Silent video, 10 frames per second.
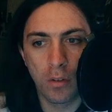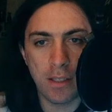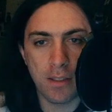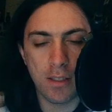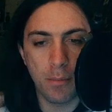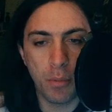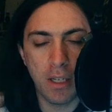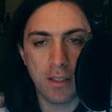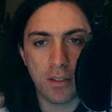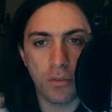Some
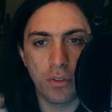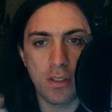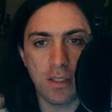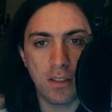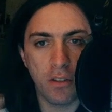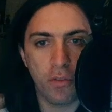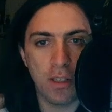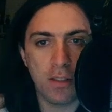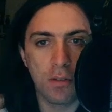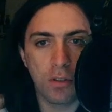parts of this
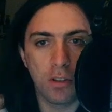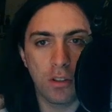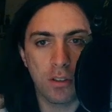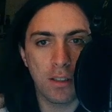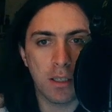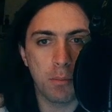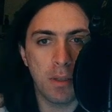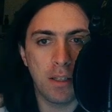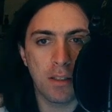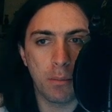interface look a lot like
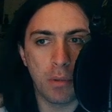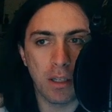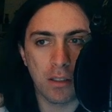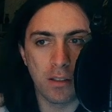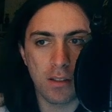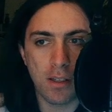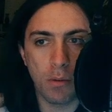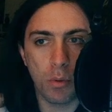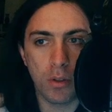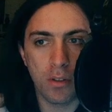Melder plugins. I
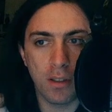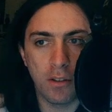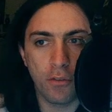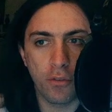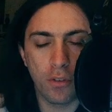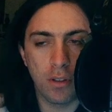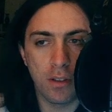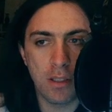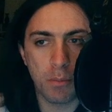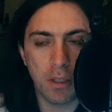wonder if
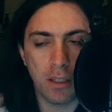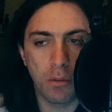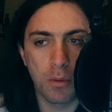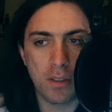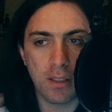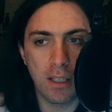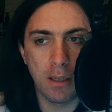this plugin was kind of